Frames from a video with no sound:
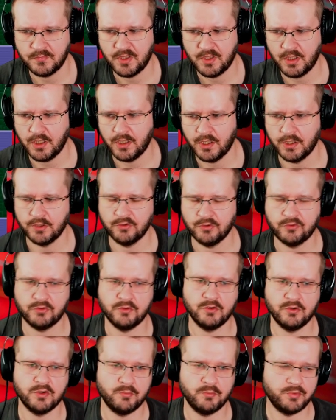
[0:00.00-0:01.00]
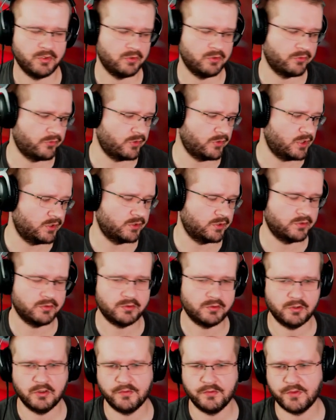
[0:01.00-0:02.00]
And you saw the ball starting to
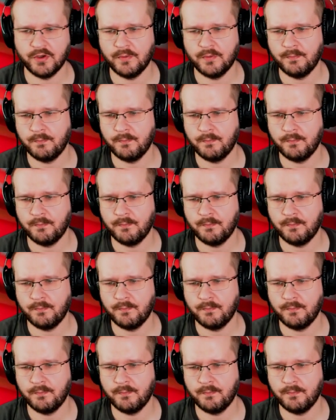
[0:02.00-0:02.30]
curve there.